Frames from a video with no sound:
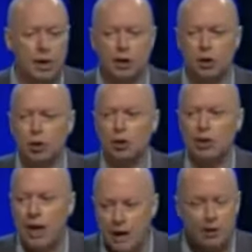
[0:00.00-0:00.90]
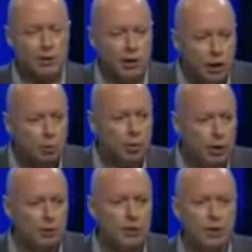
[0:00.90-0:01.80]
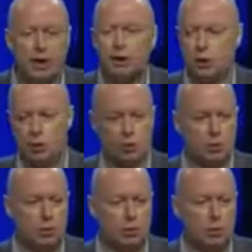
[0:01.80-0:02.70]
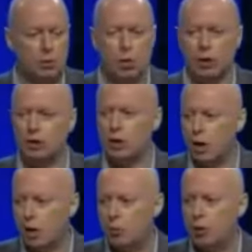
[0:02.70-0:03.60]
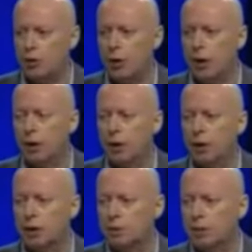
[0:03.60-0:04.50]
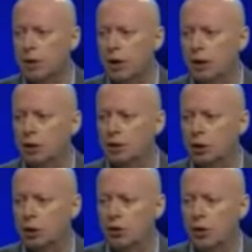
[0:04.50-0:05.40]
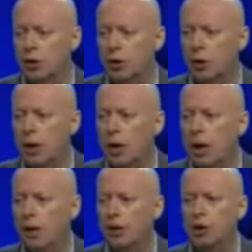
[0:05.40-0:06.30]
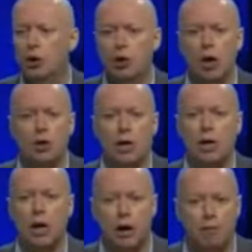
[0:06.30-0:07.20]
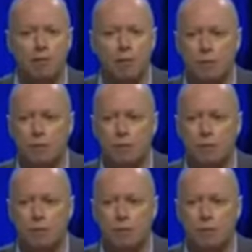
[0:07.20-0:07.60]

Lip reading: that you're dead till you believe as they do. What a terrible thing to be telling to children. And that you can only live,